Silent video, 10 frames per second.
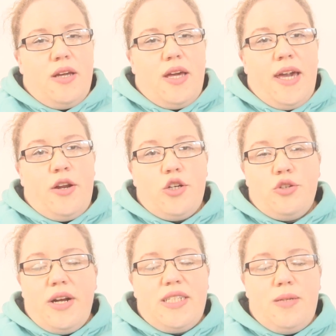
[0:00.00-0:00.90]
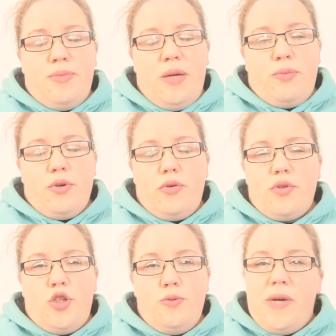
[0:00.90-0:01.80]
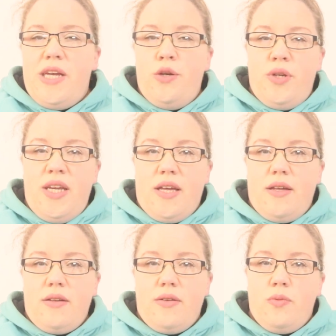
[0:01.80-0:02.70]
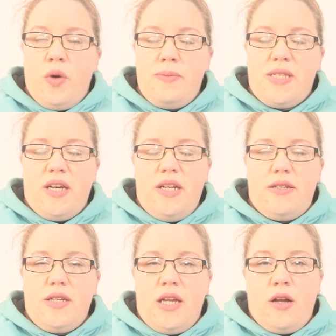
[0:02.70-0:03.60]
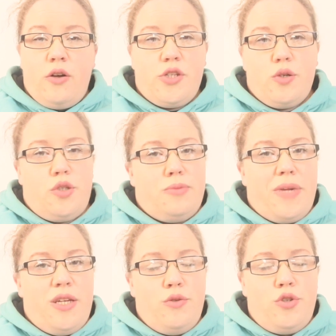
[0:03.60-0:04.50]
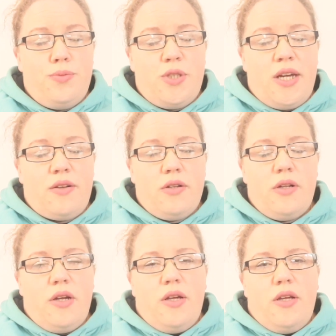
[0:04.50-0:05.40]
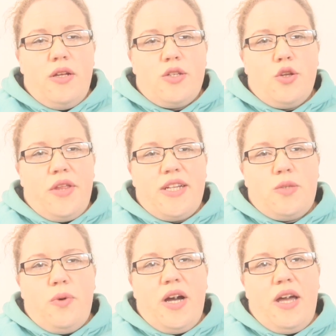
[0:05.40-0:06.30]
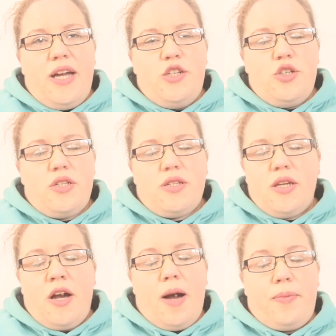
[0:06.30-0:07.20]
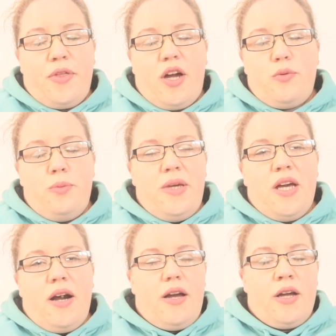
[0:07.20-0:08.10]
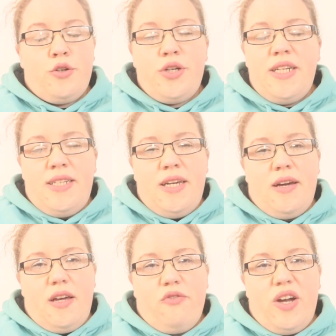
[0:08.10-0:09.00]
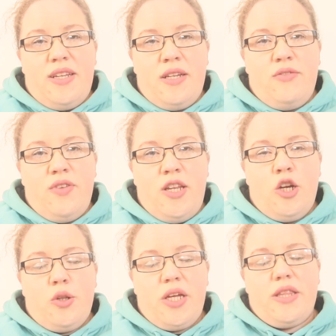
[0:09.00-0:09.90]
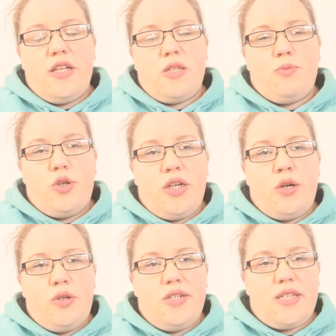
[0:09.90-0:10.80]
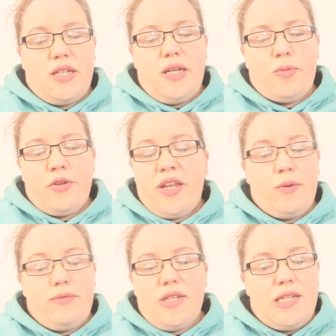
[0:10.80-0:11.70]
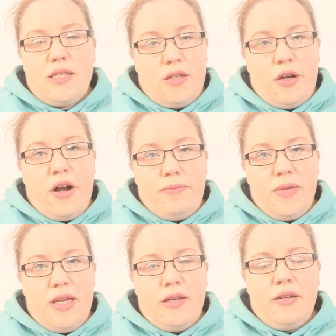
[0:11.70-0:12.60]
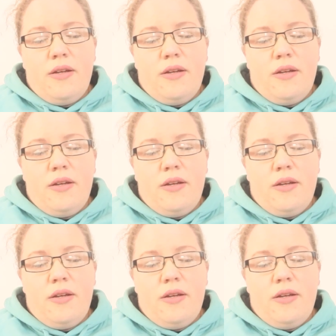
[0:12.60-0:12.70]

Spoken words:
and are directing people to my unique website and also to my YouTube channel. So that's why the cop thought it would be a good idea if I did a video like this, putting out a disclaimer that it's not me.